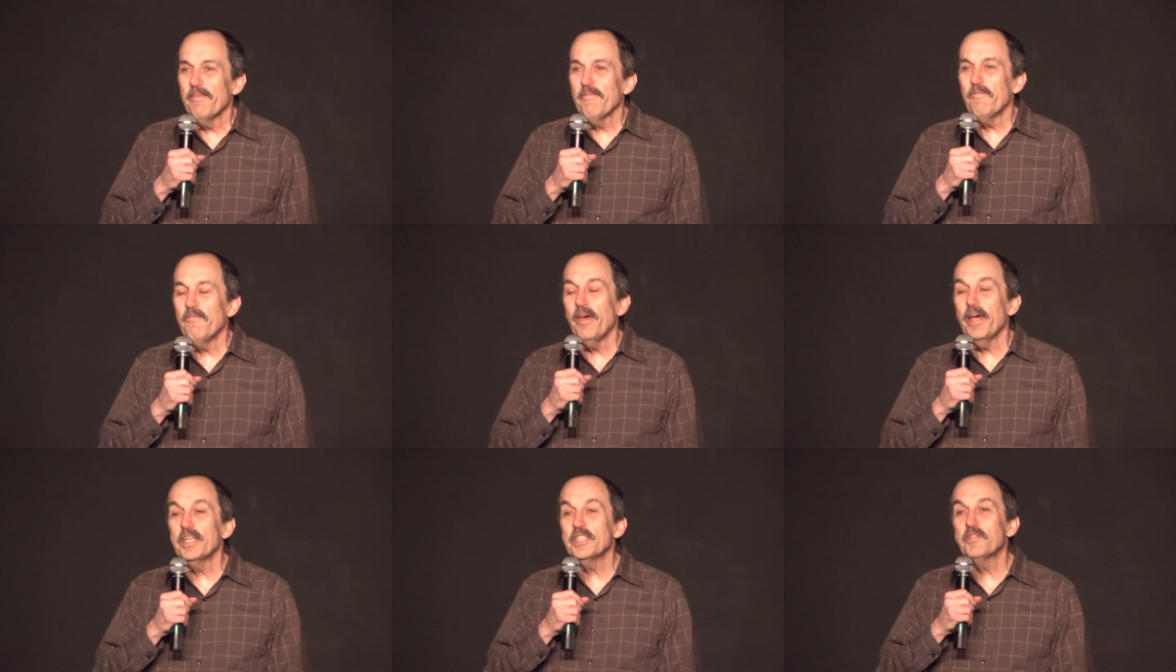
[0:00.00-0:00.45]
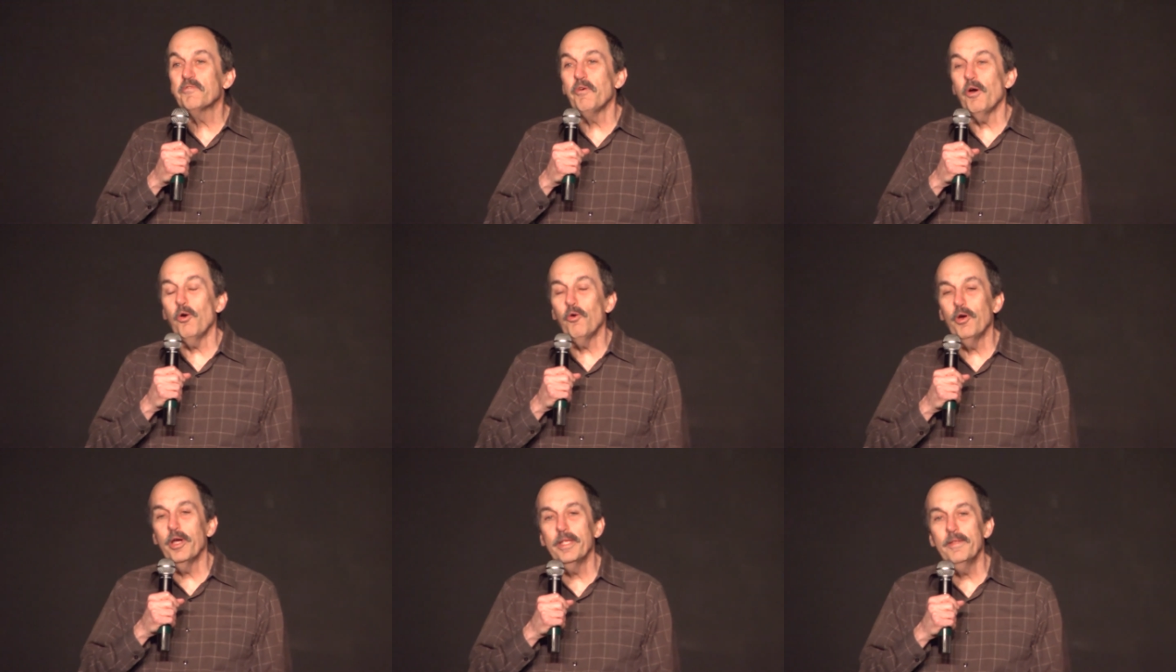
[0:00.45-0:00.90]
Fast
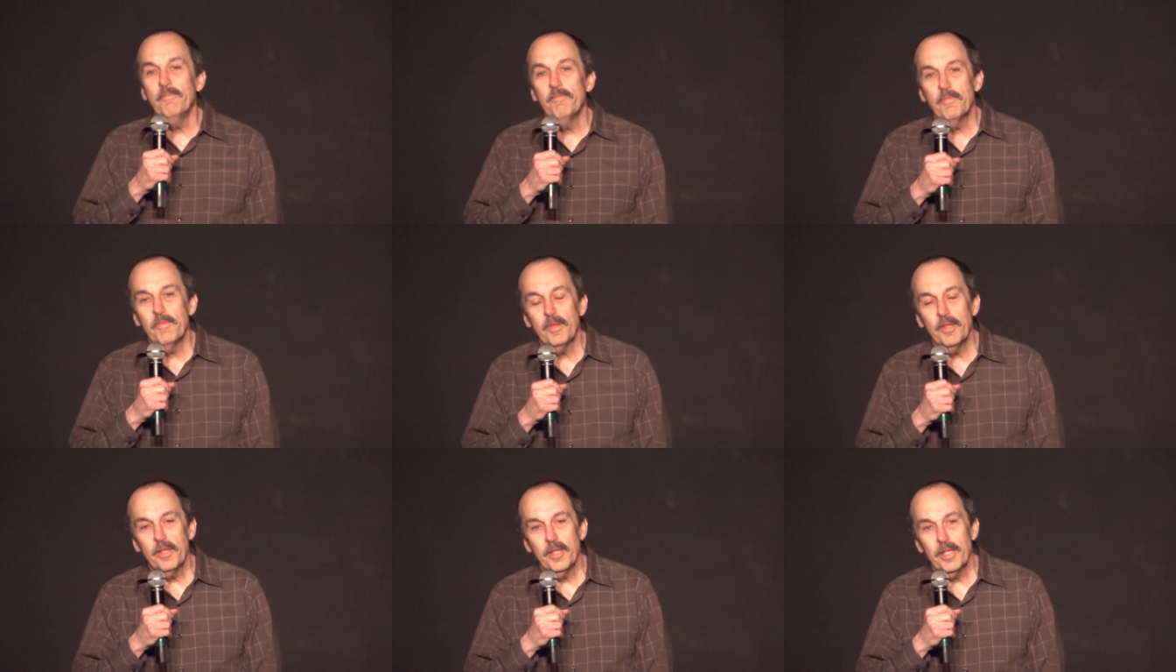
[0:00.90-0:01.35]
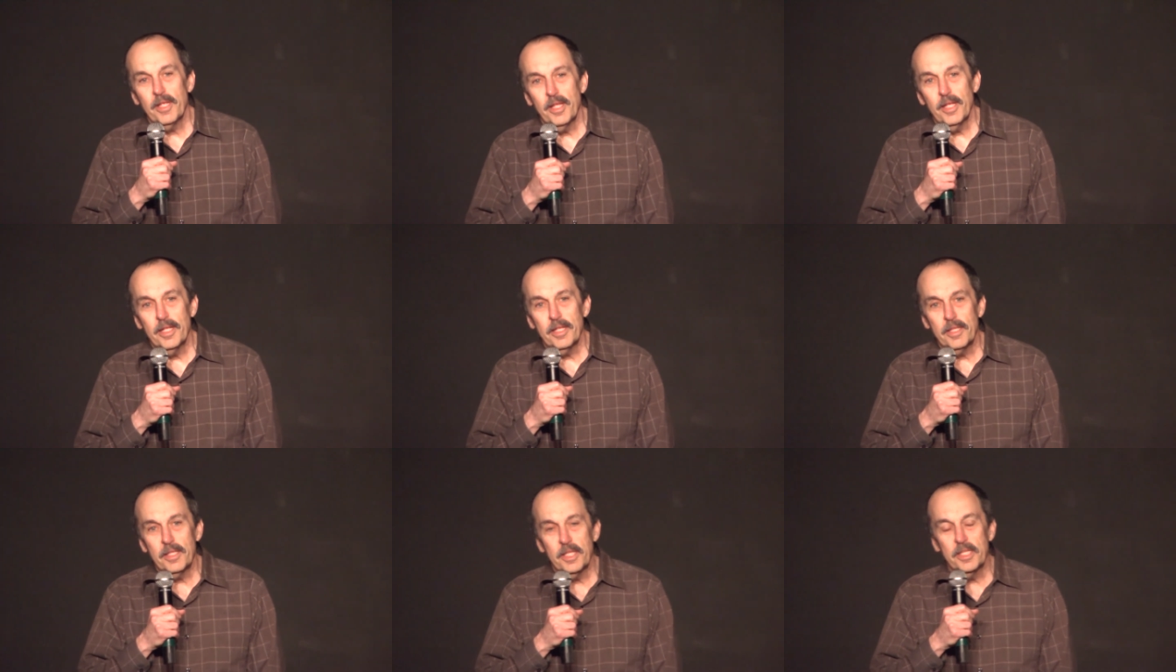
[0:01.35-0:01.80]
forward
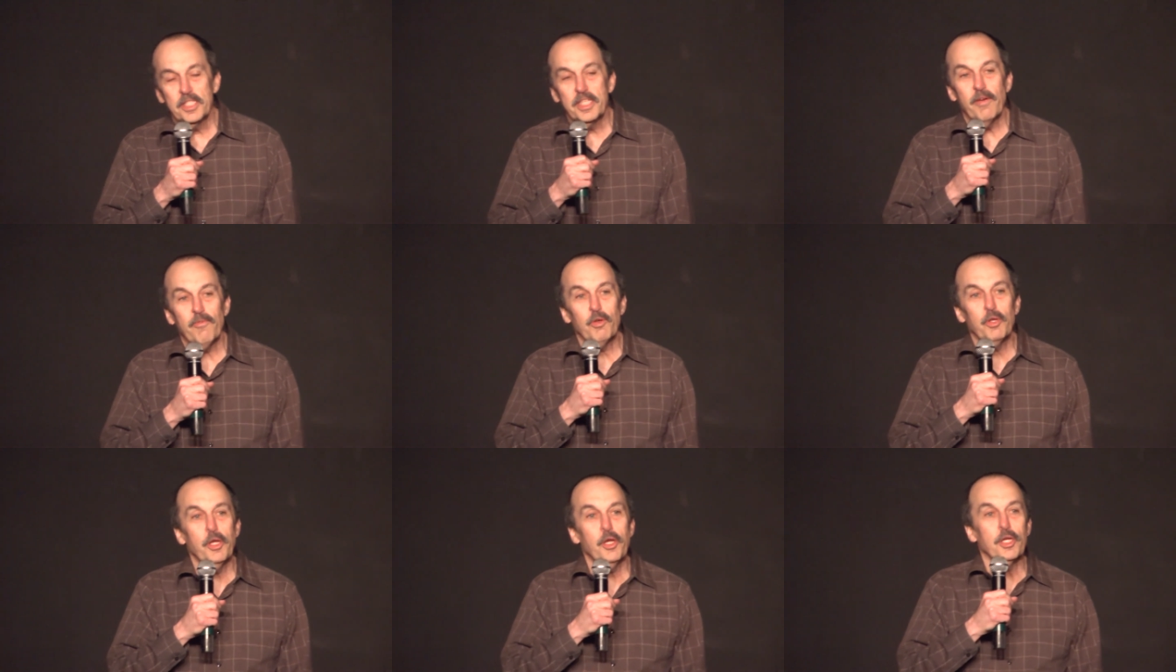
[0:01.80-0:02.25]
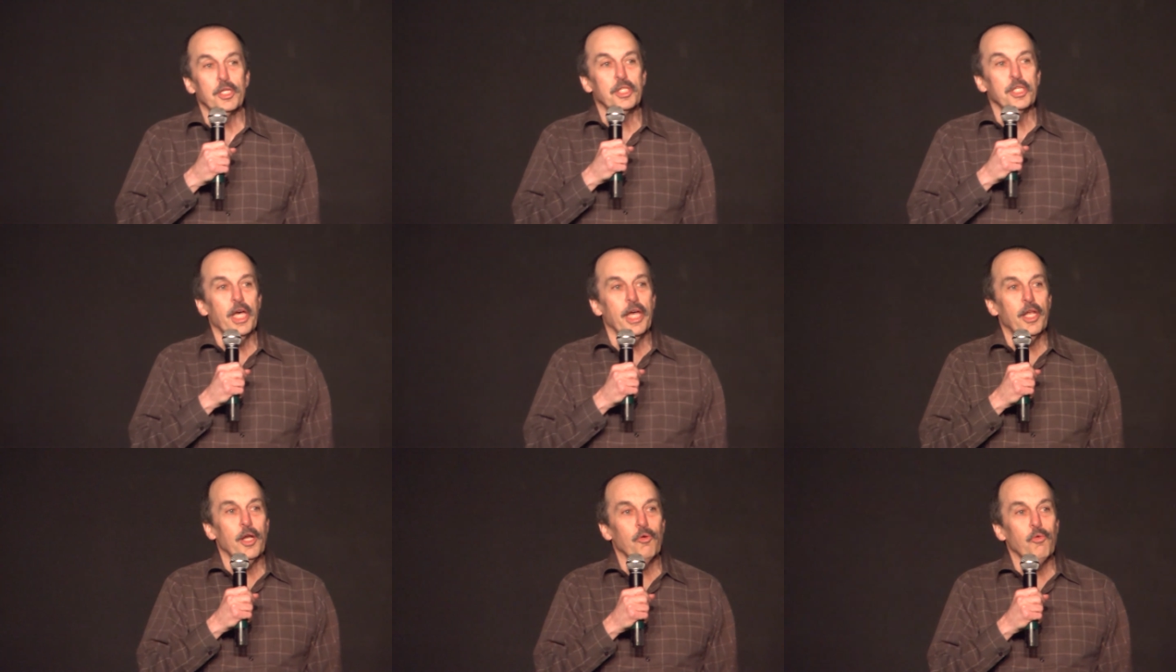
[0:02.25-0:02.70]
to several years
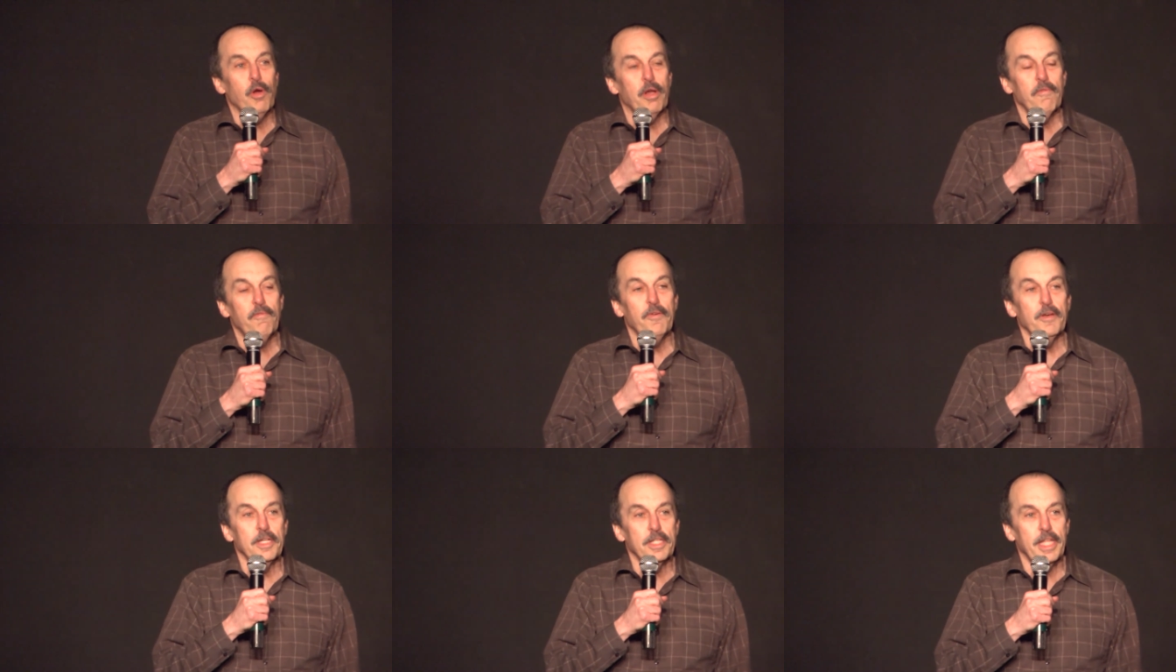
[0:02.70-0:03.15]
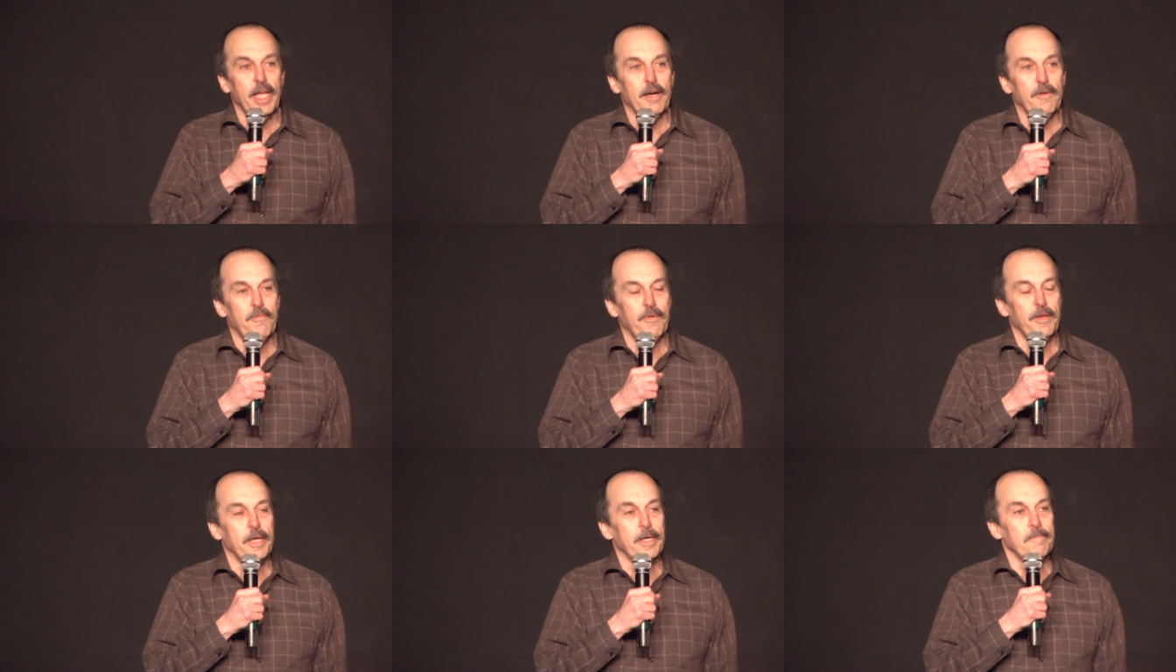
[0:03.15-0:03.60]
later, we're in
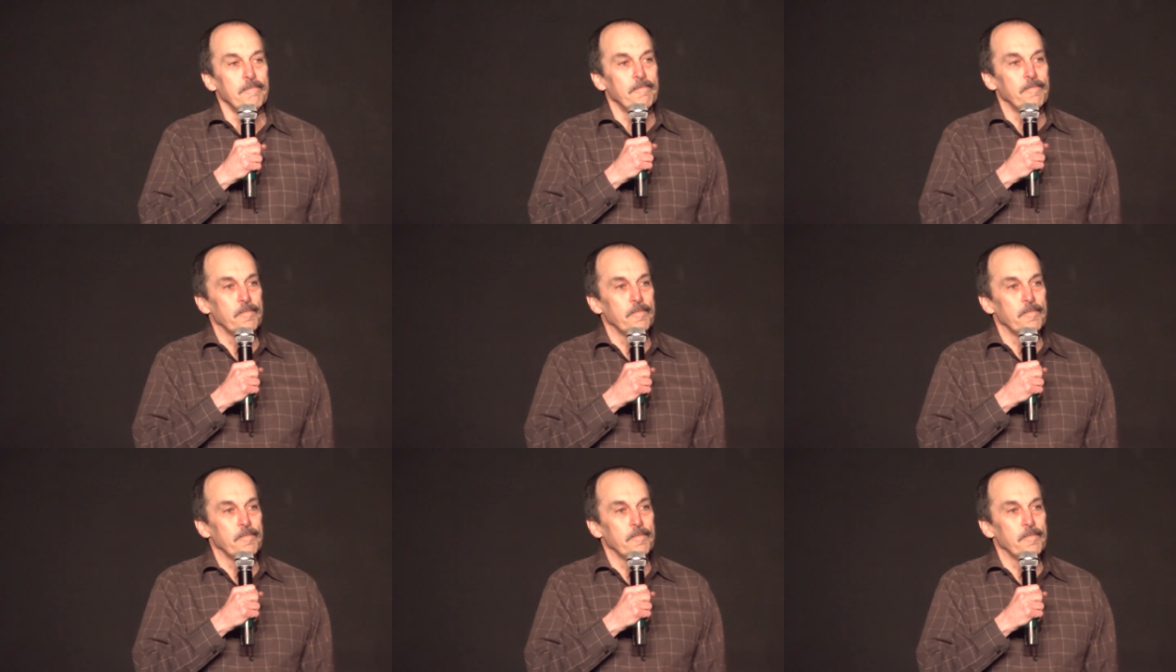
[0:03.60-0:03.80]
Philadelphia,